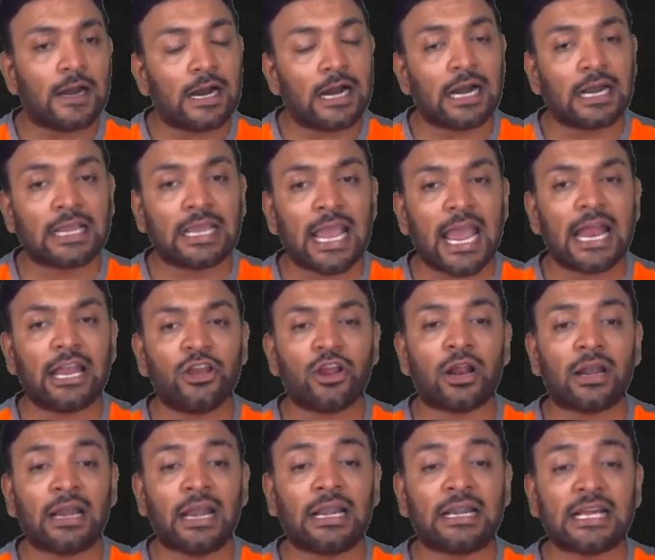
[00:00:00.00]
Again,
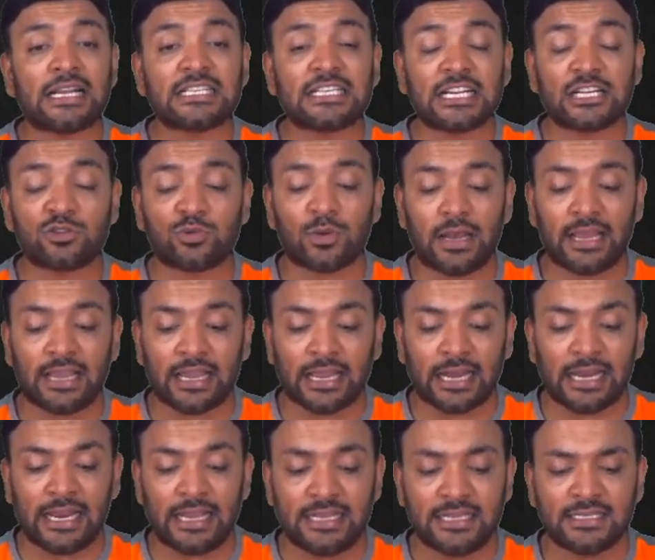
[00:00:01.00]
your net assets will
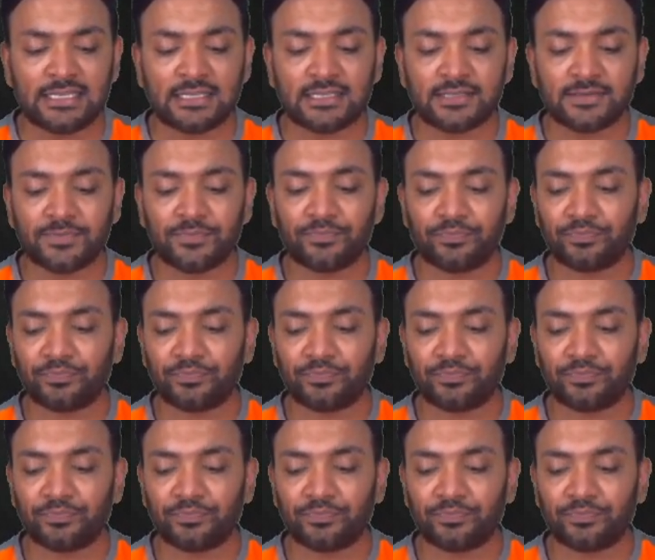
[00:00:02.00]
increase.